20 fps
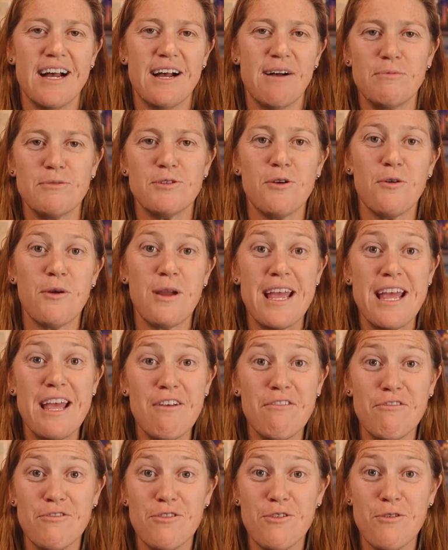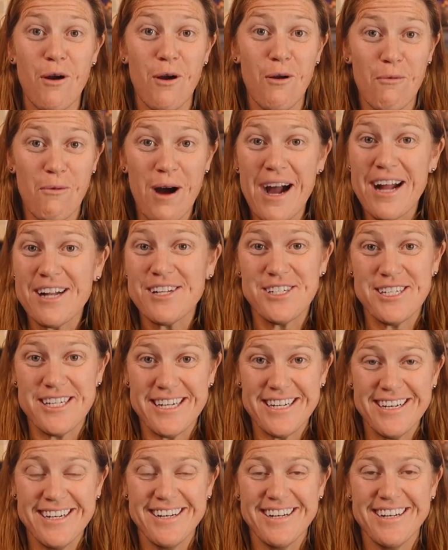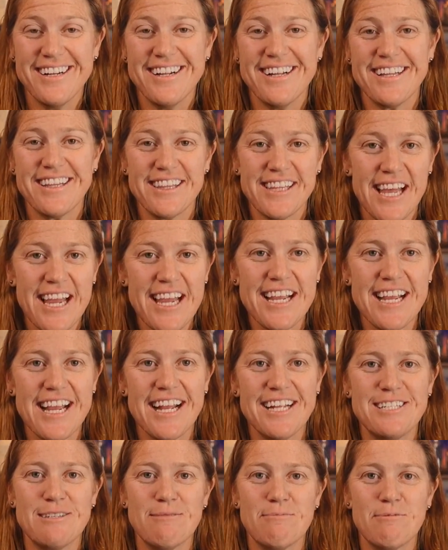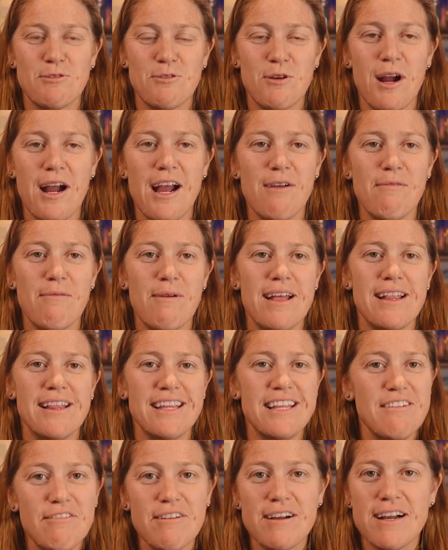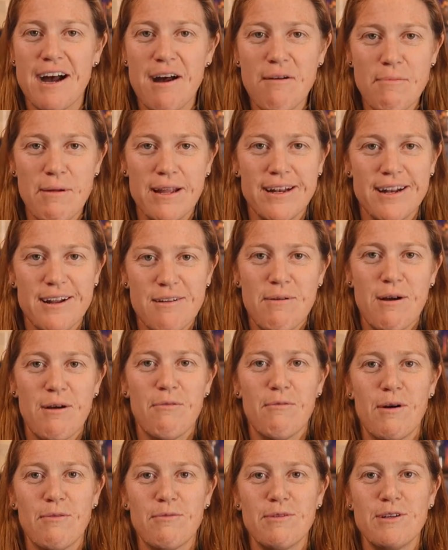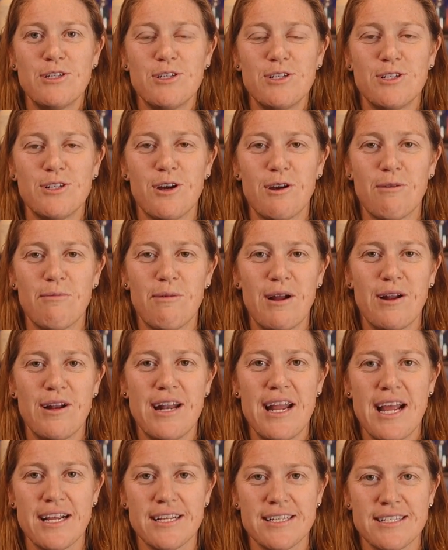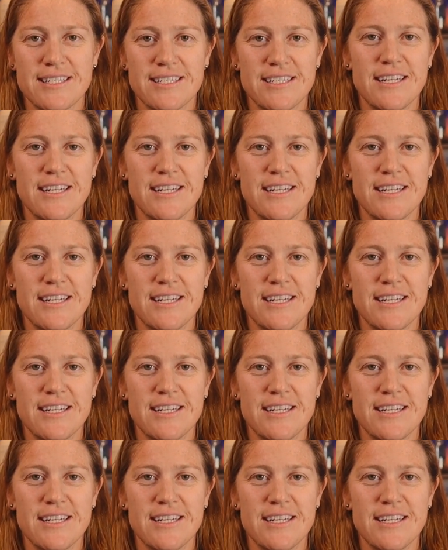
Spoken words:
So if you are watching, like and subscribe and leave a comment about what we should talk about next.